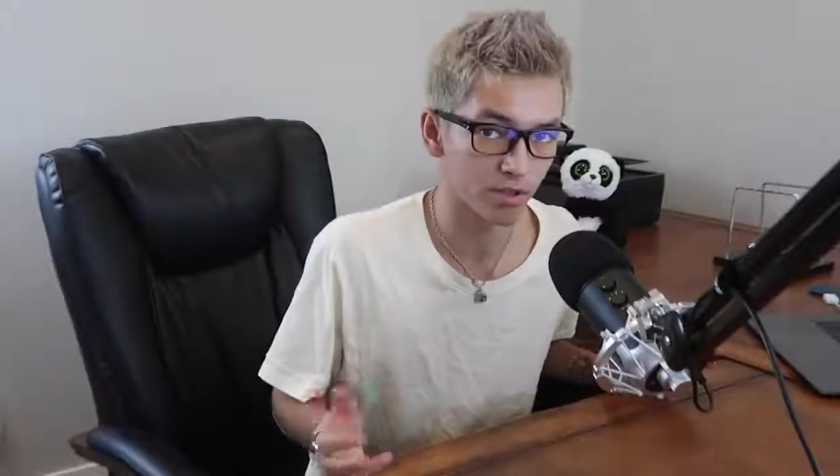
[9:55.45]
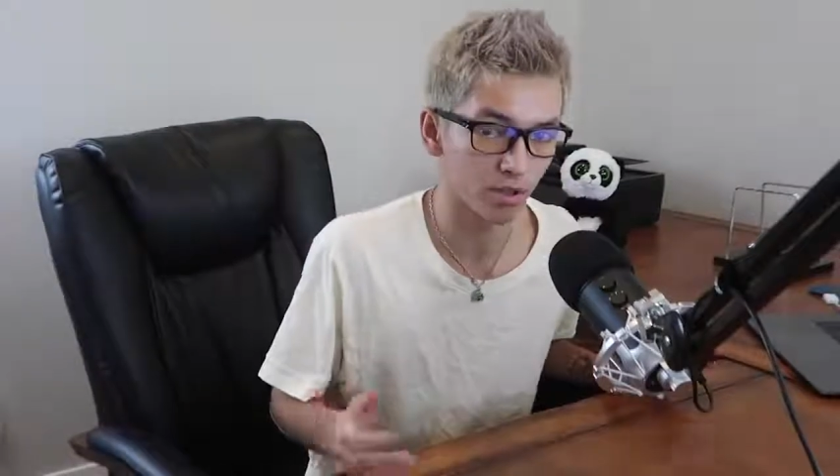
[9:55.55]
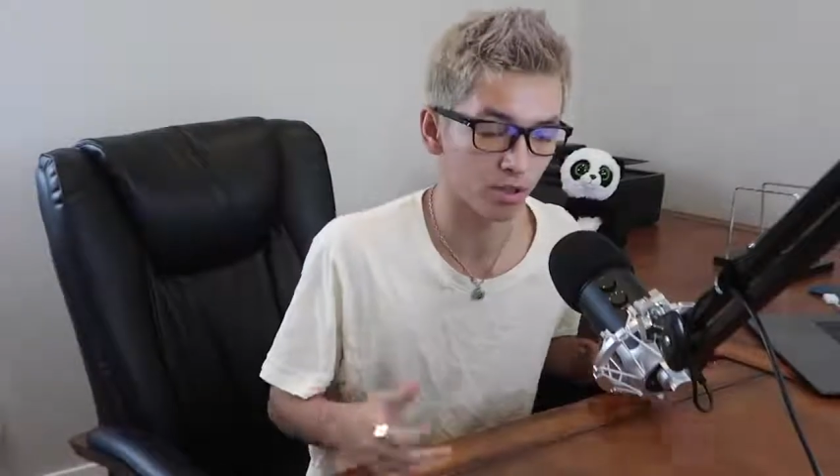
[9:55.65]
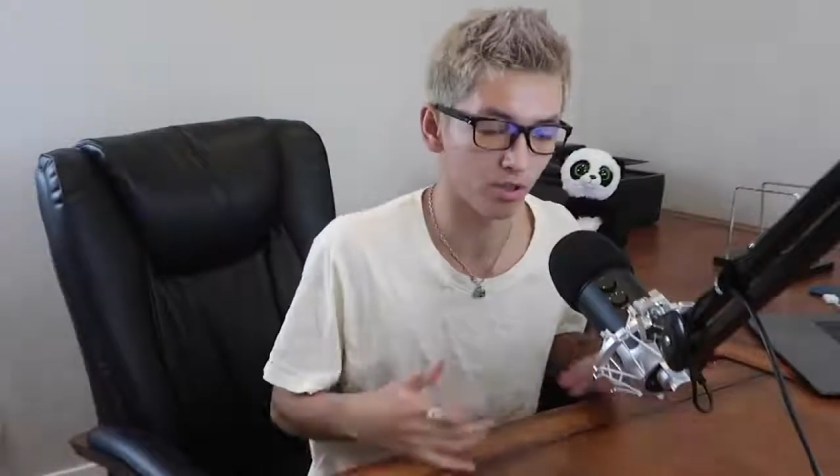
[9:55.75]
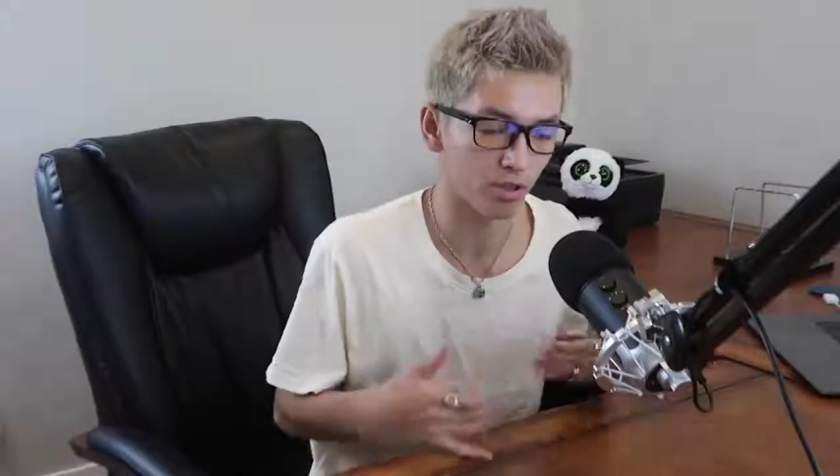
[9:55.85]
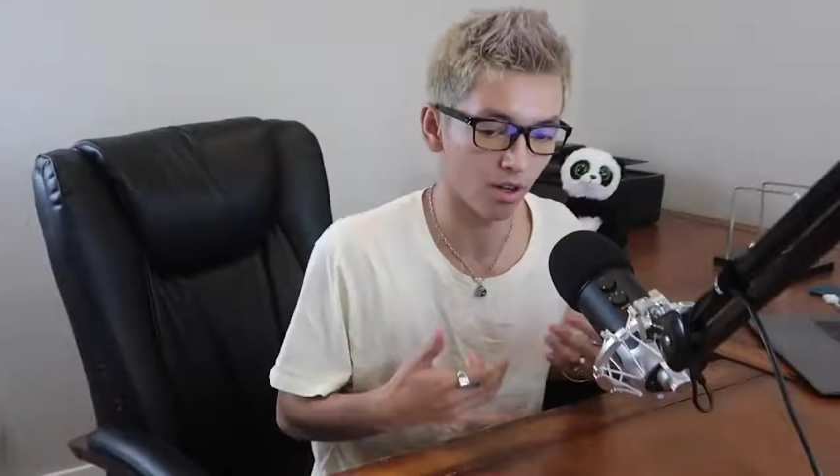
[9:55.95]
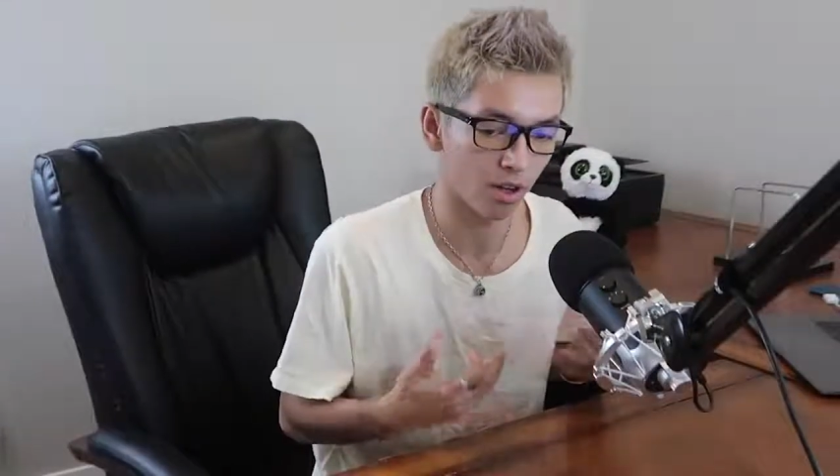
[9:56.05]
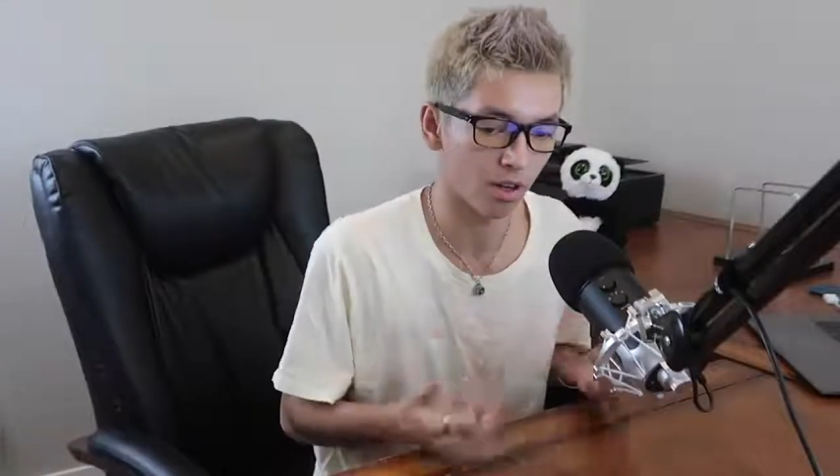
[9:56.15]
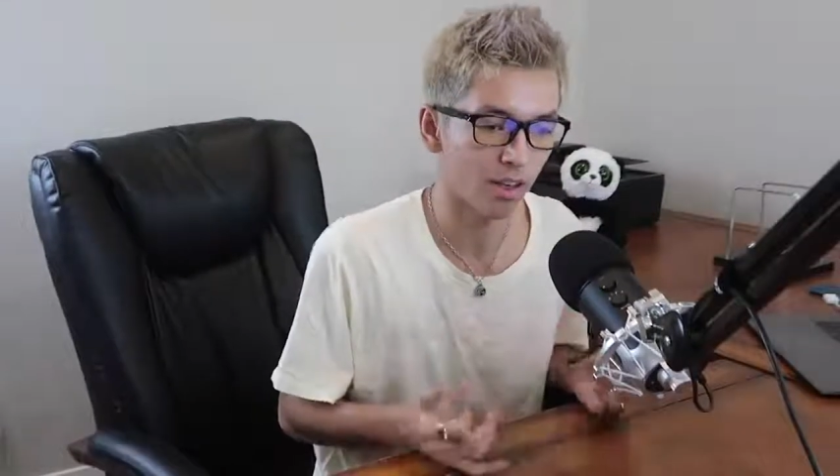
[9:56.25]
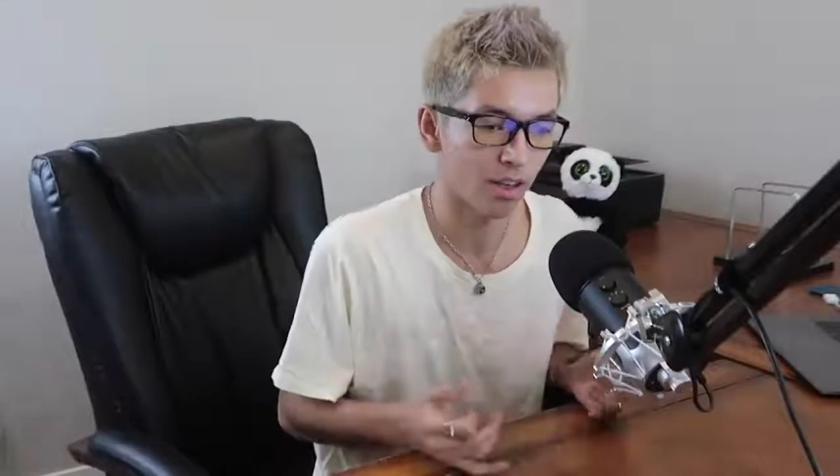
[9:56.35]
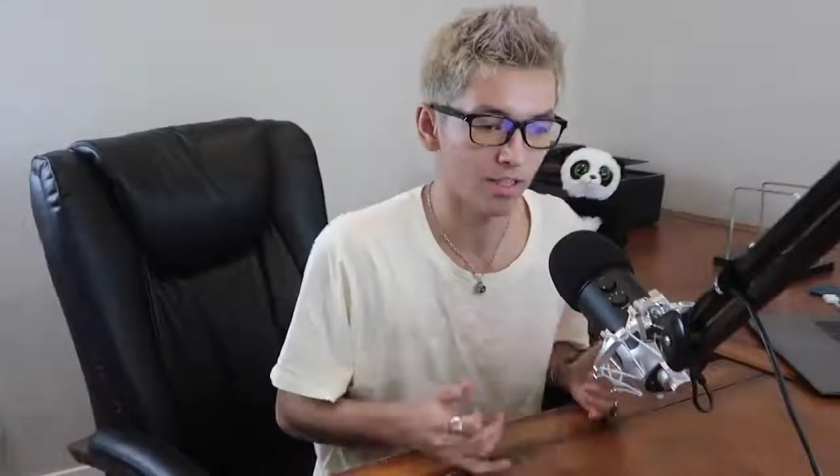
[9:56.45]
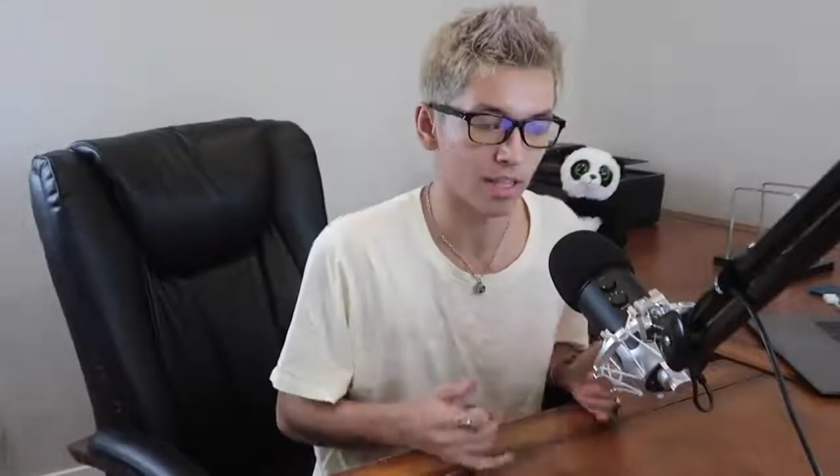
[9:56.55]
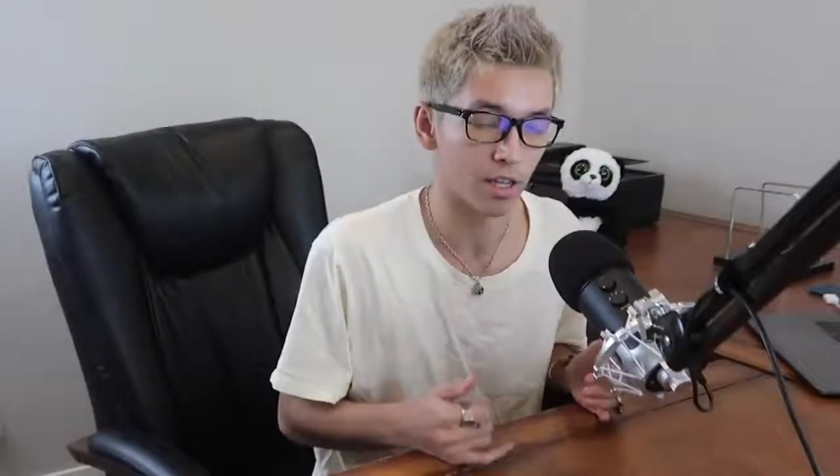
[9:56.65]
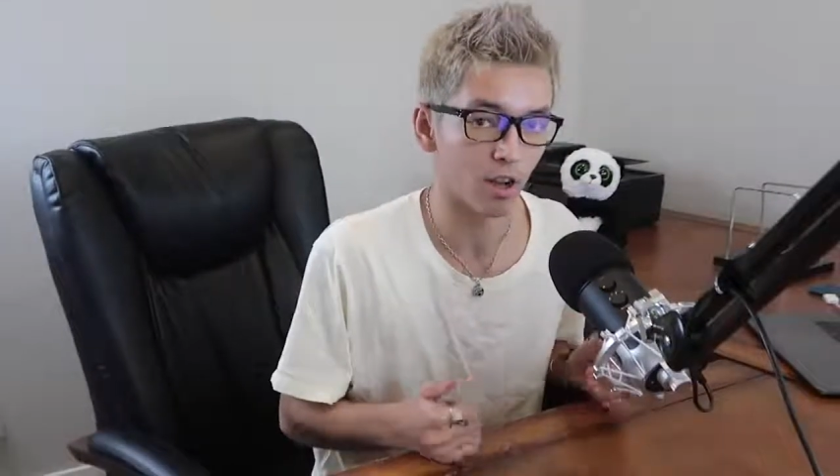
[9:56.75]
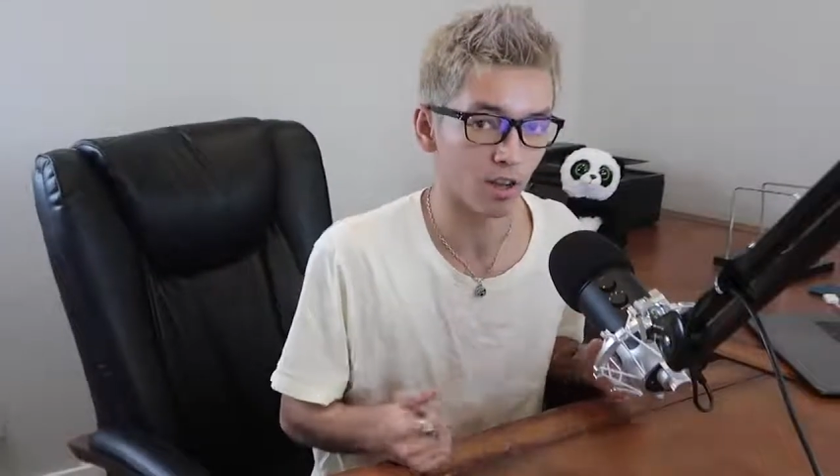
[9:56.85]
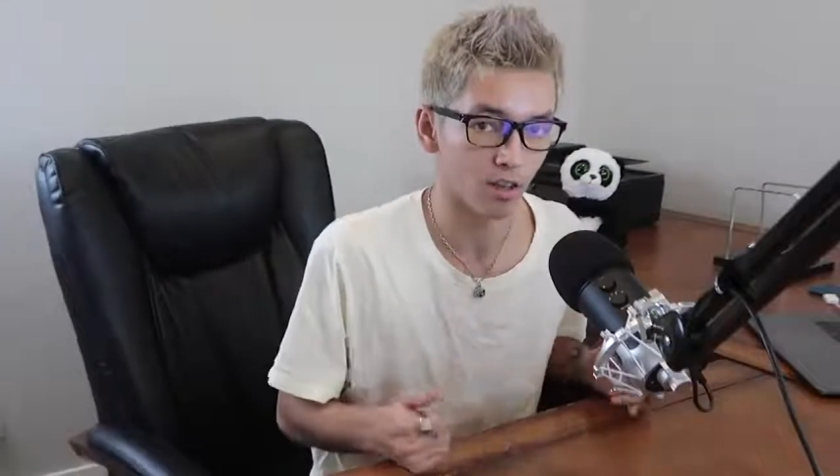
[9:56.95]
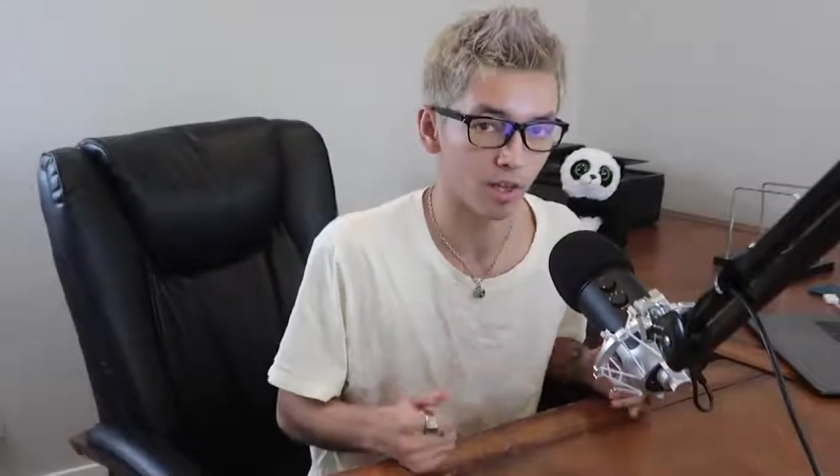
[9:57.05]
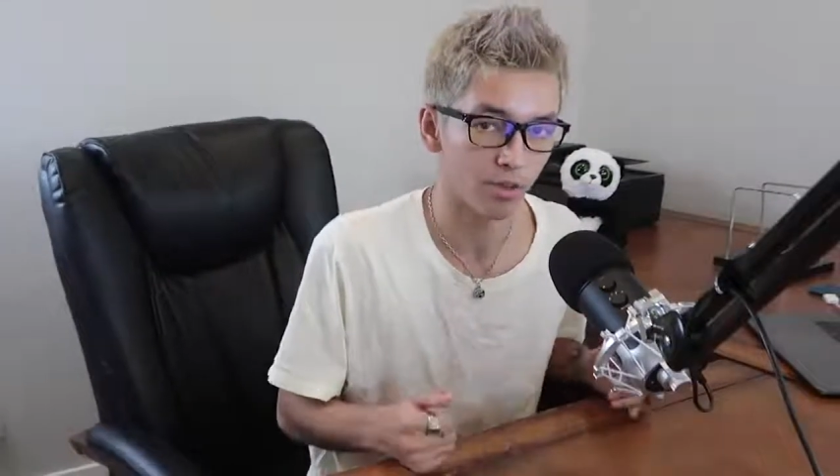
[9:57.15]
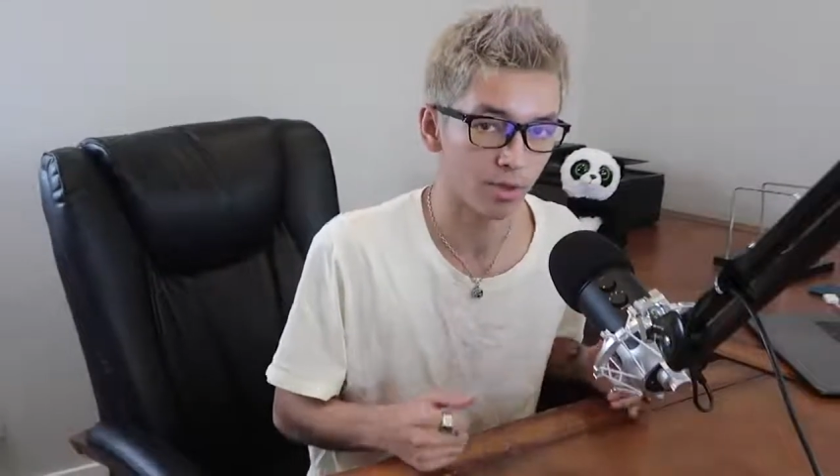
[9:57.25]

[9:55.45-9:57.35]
So you're not taking on a lot of